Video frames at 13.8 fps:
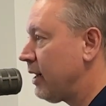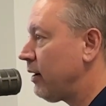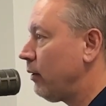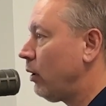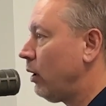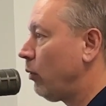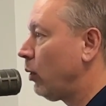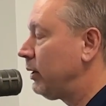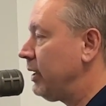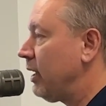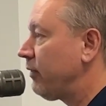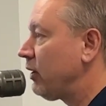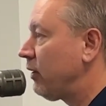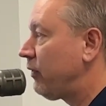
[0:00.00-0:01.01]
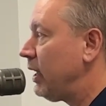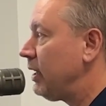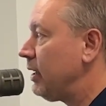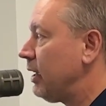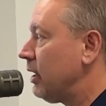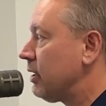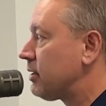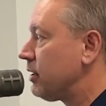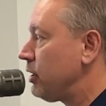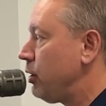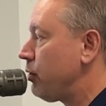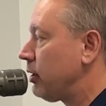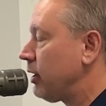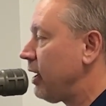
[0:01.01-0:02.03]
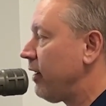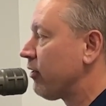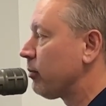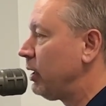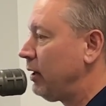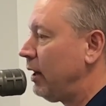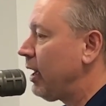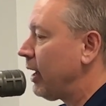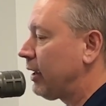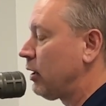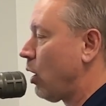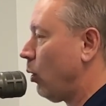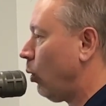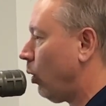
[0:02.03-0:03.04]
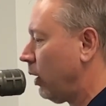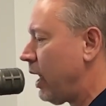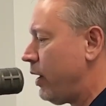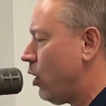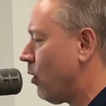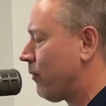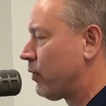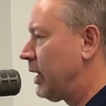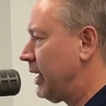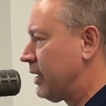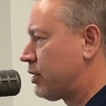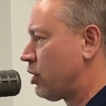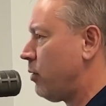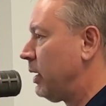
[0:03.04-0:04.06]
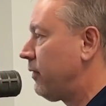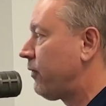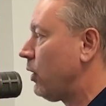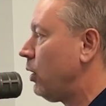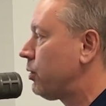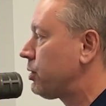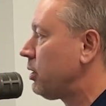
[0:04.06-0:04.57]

What the FFA does, the youth in government, and I could go on. I know I'm forgetting so many folks.